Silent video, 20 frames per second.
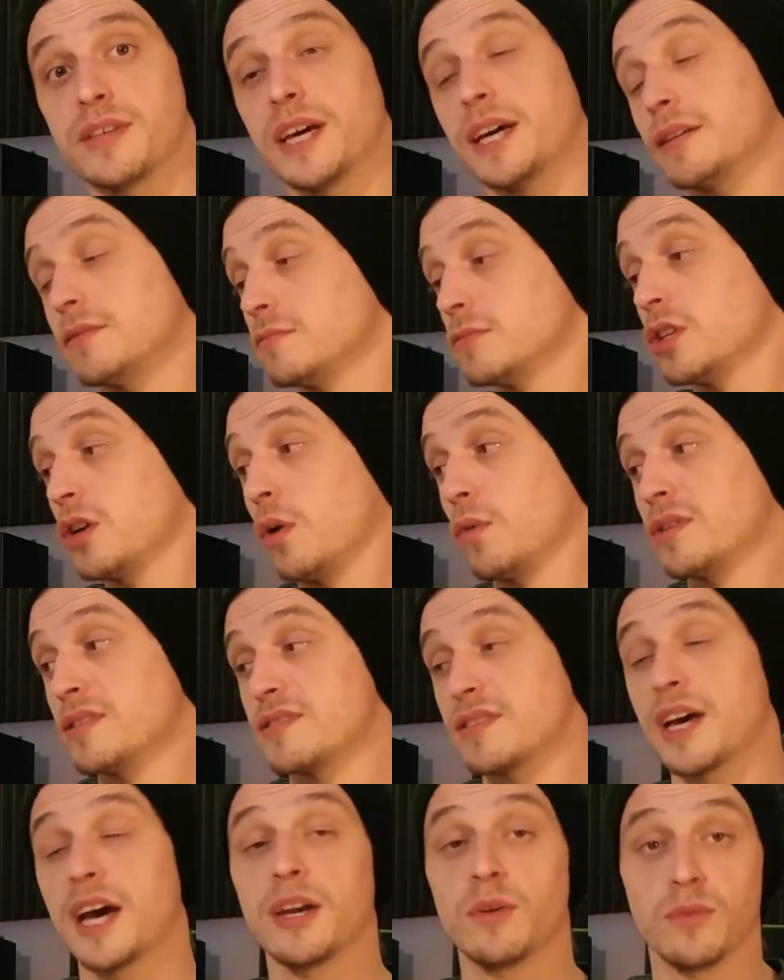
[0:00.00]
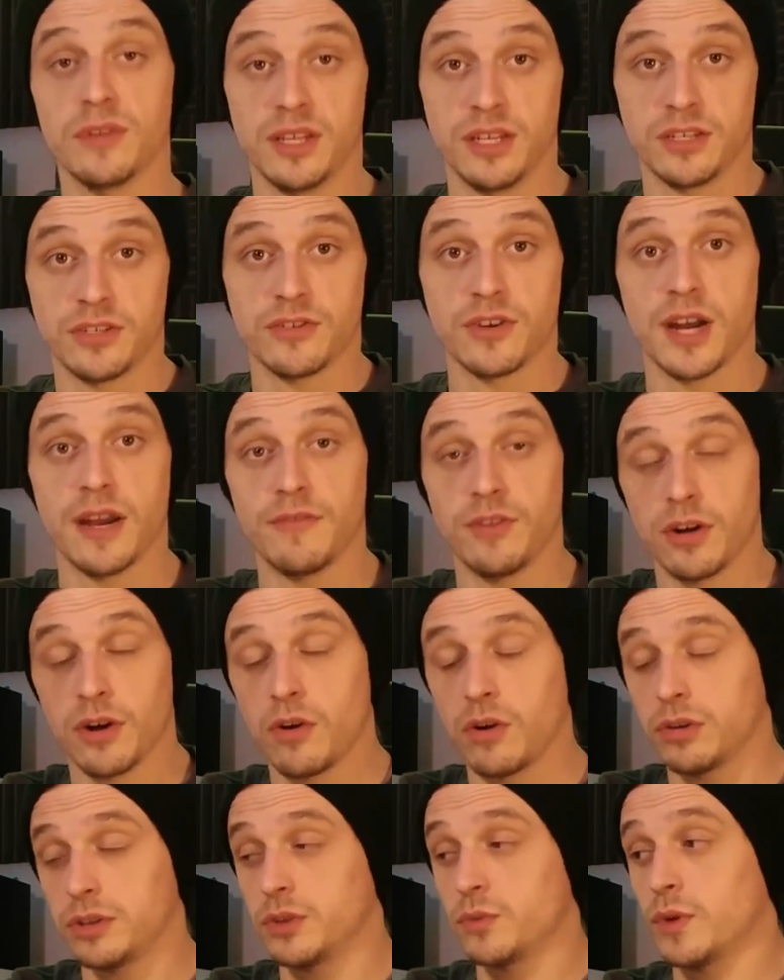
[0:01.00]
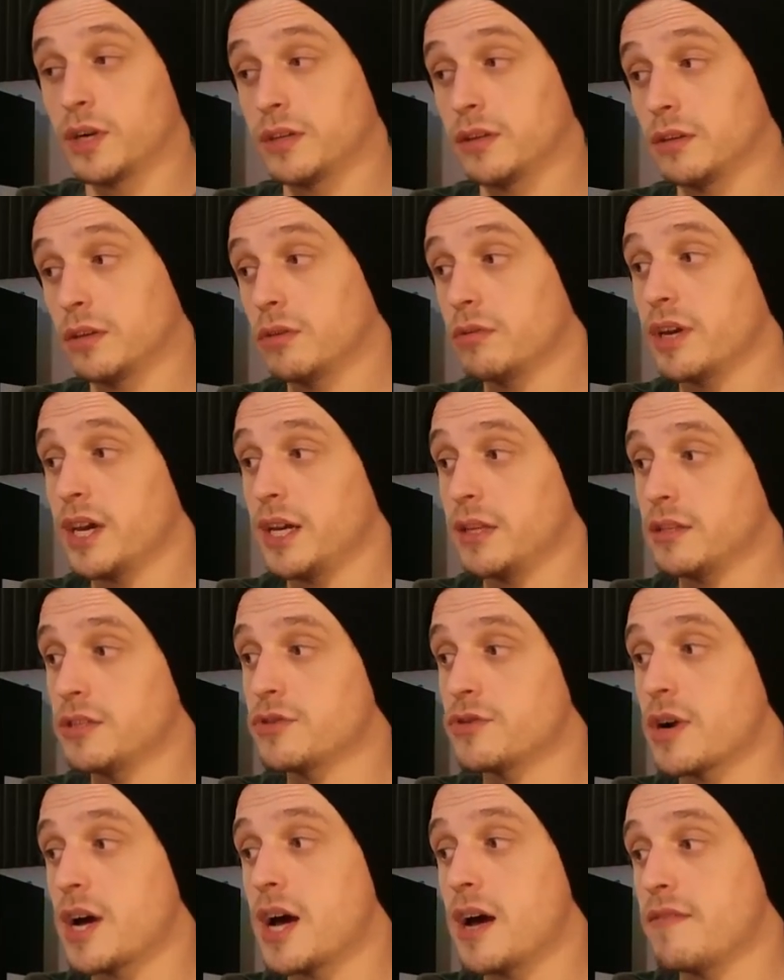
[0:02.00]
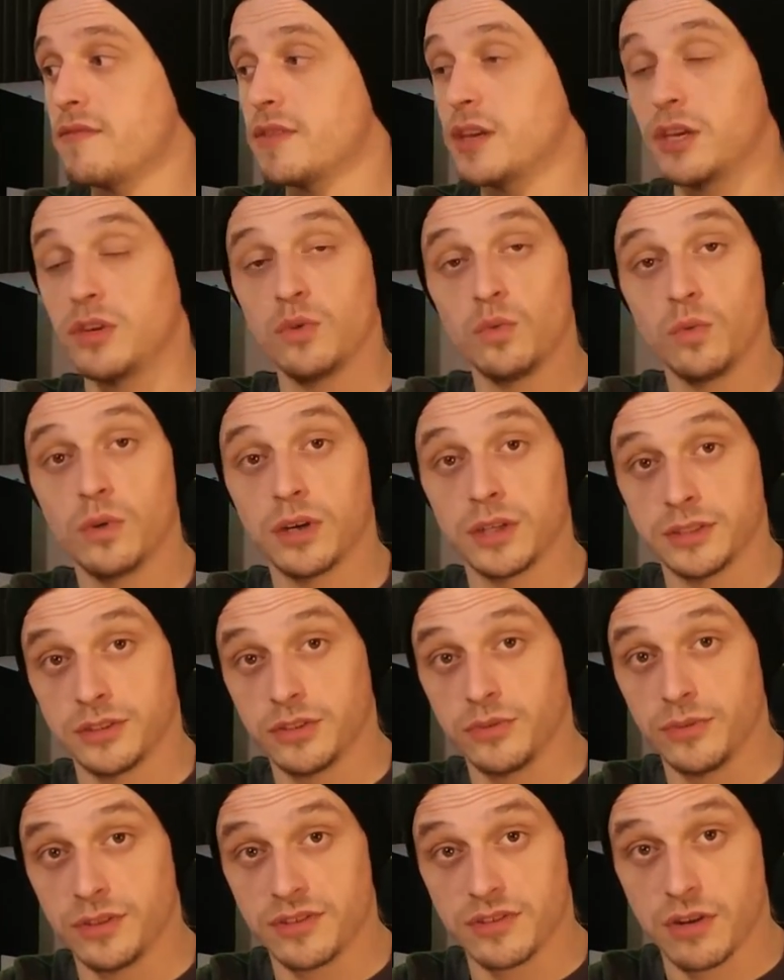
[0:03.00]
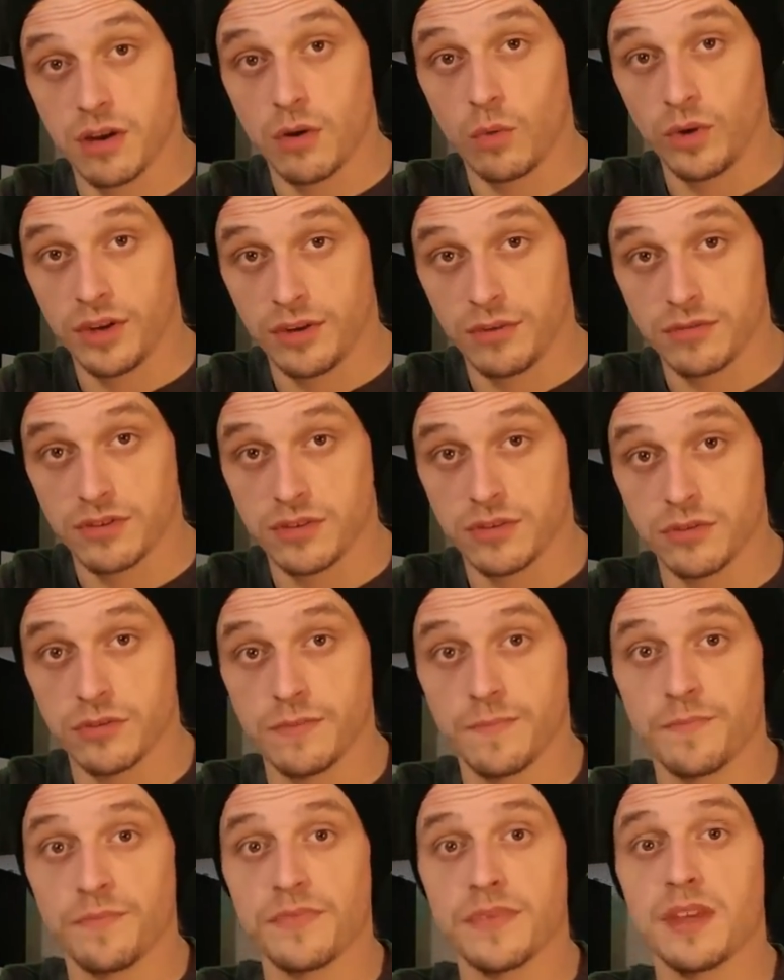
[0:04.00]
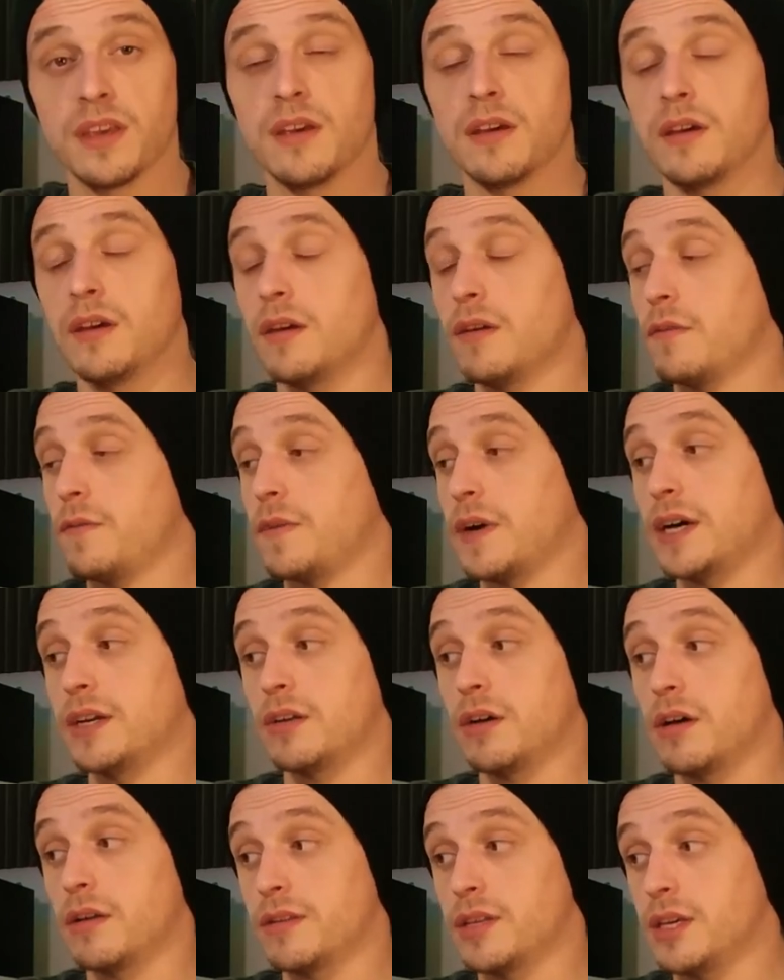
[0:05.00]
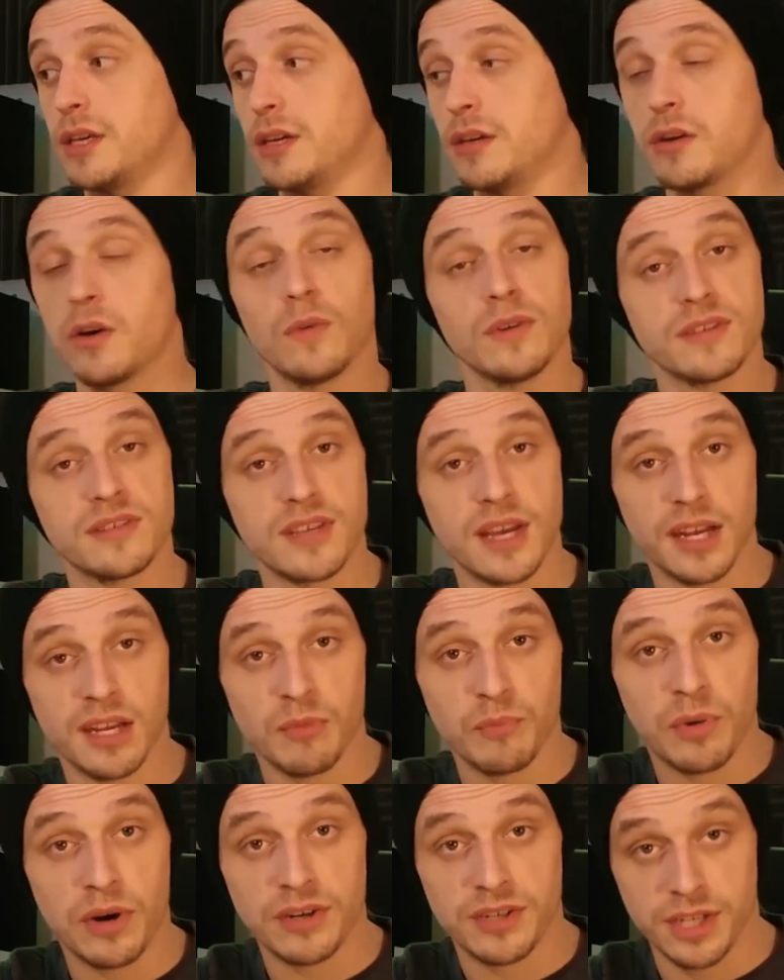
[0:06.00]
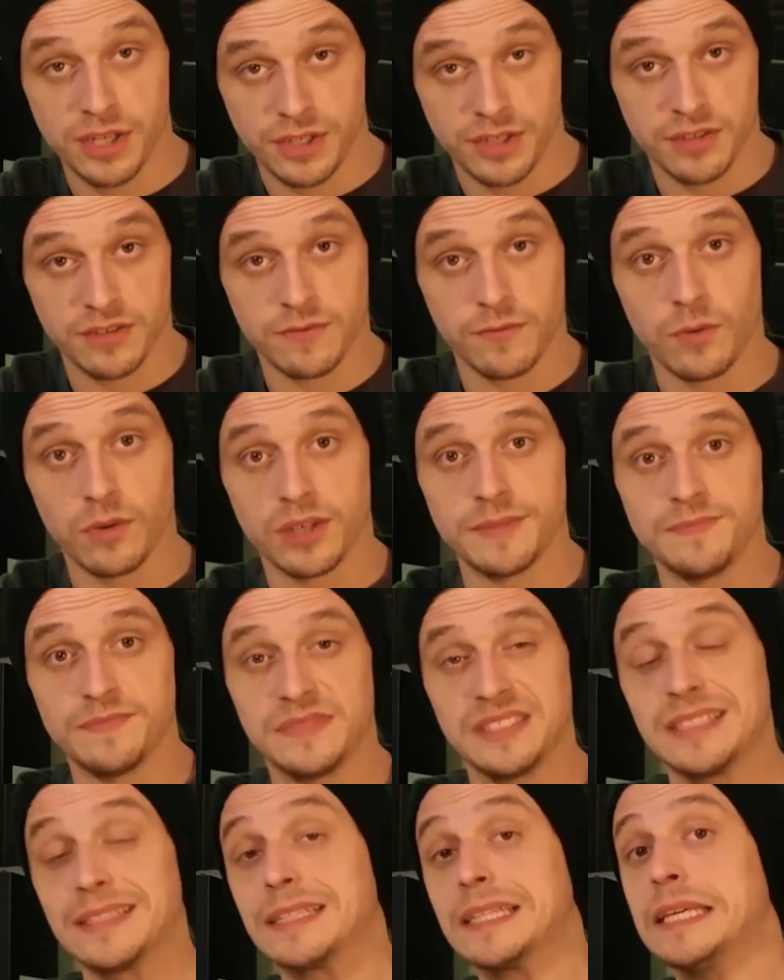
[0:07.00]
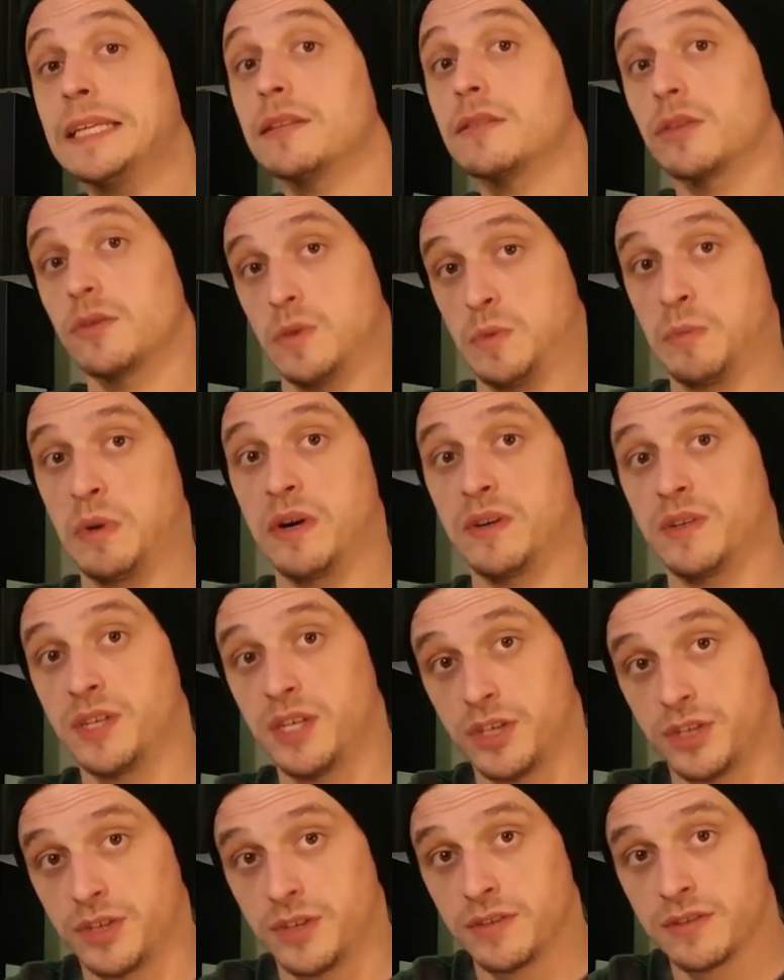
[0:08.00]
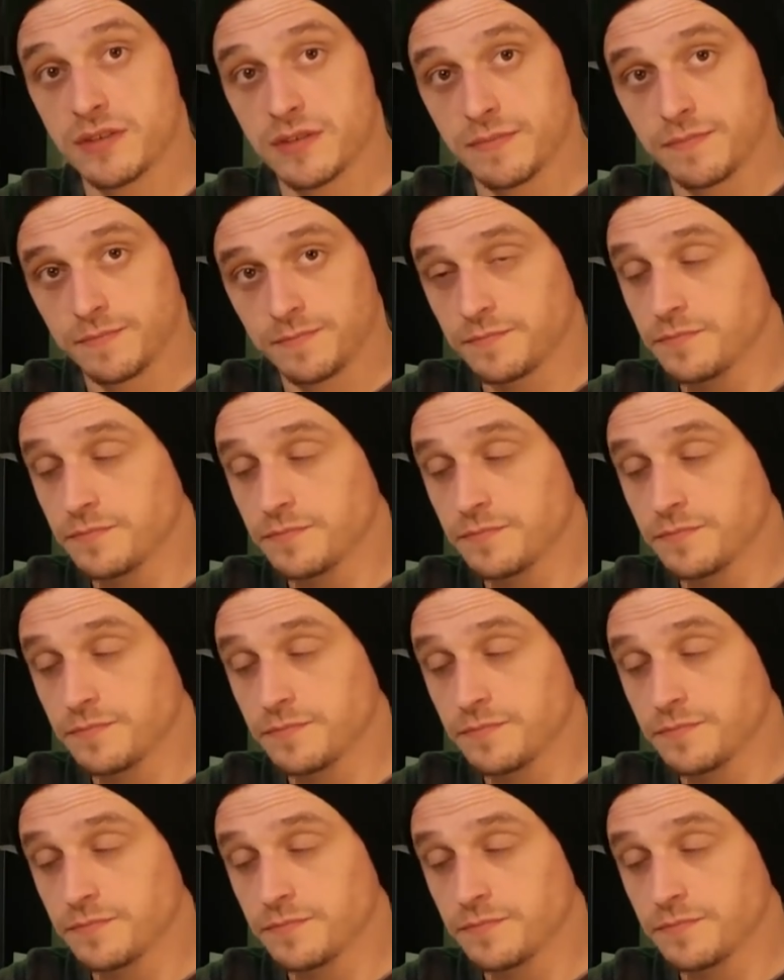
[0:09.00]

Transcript: that coincide with each drive. You're going to want to locate the drive that you want to install Windows to, find all the coinciding partitions for it, delete those partitions,